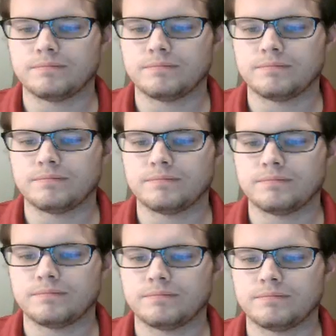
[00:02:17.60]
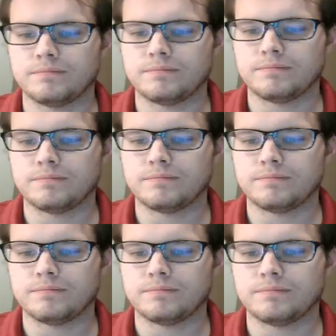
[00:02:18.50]
It deals with
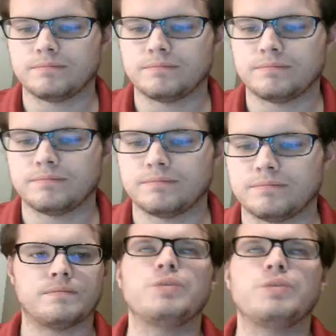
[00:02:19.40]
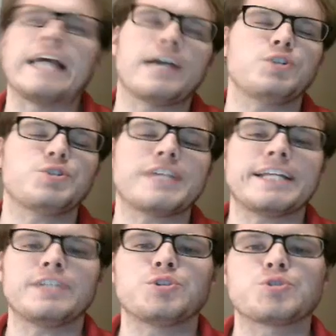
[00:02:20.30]
really
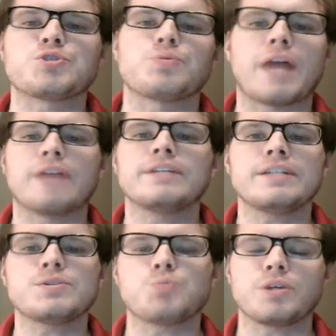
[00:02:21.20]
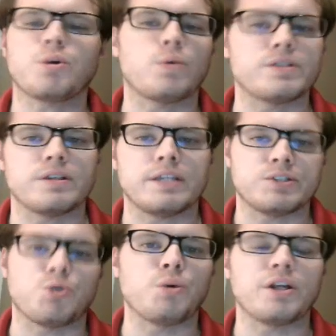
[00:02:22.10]
understanding your surroundings, what
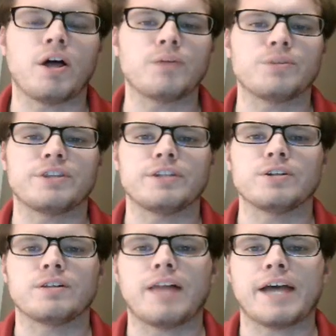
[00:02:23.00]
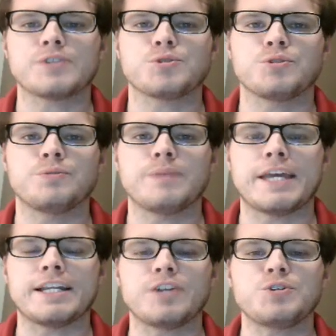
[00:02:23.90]
is going on within your classroom,
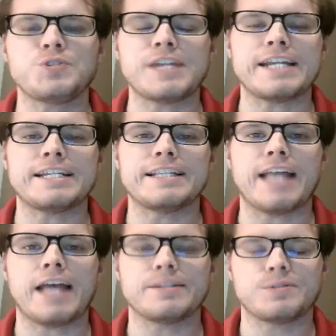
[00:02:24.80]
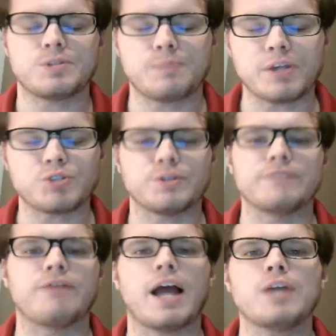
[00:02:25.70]
and understanding that special
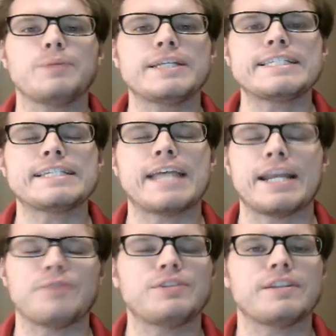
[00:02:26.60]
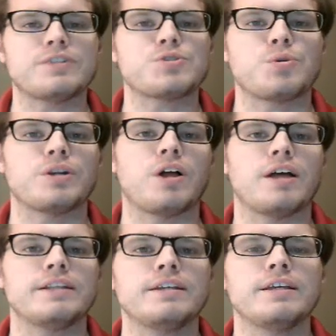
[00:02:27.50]
environment and everything that's going
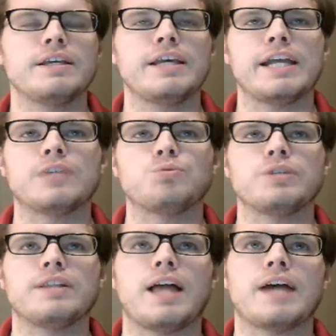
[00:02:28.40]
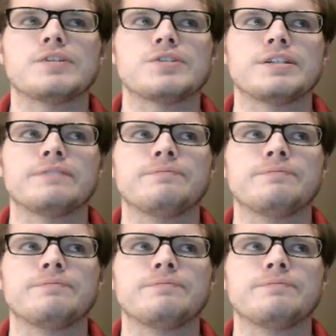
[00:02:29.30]
on, and realizing